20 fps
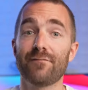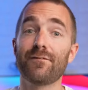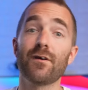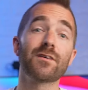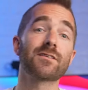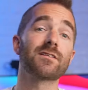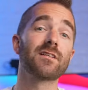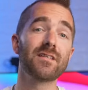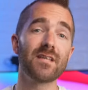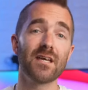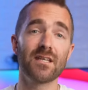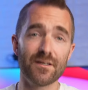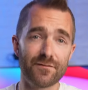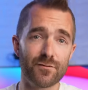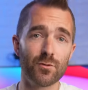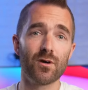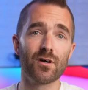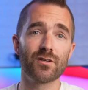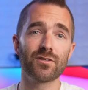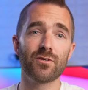Firstly, and if
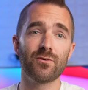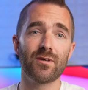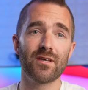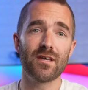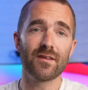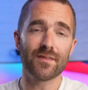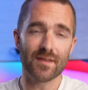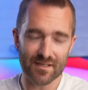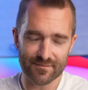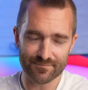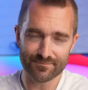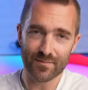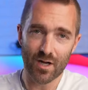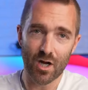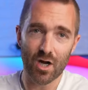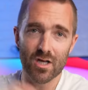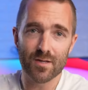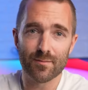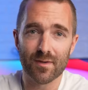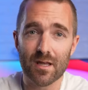you are new here, then
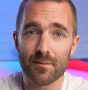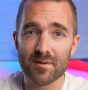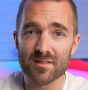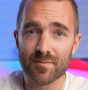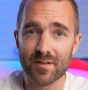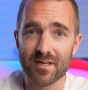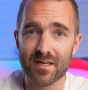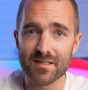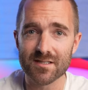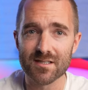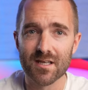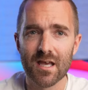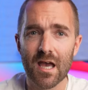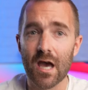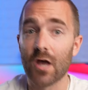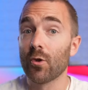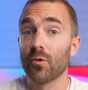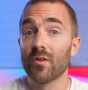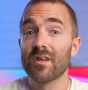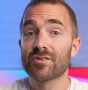hi, my name is Pete,
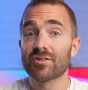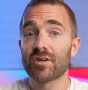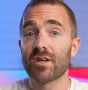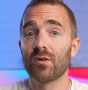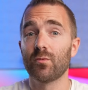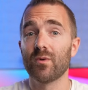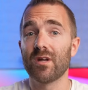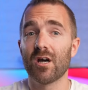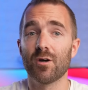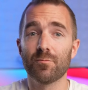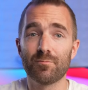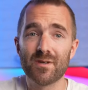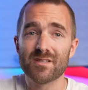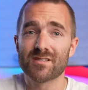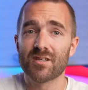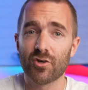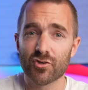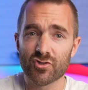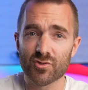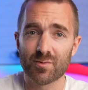and on this channel we help
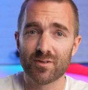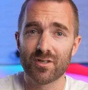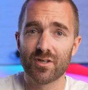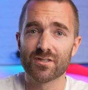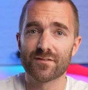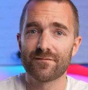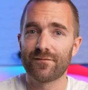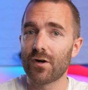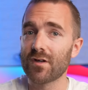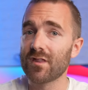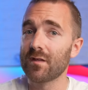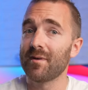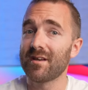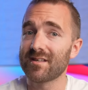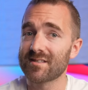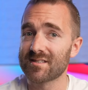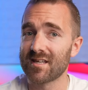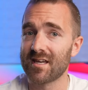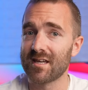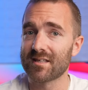busy entrepreneurs find the
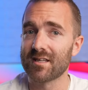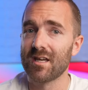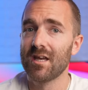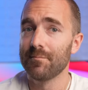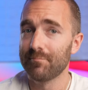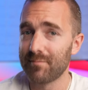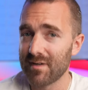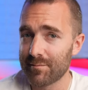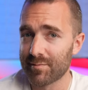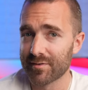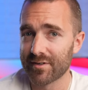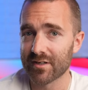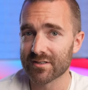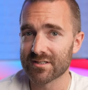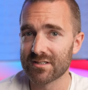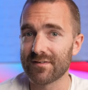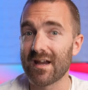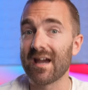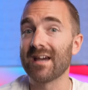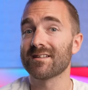best tech, be
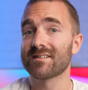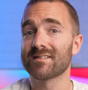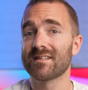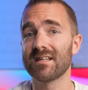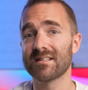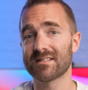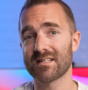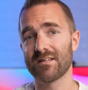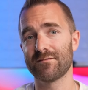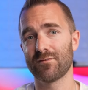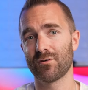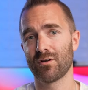productive, and stay safe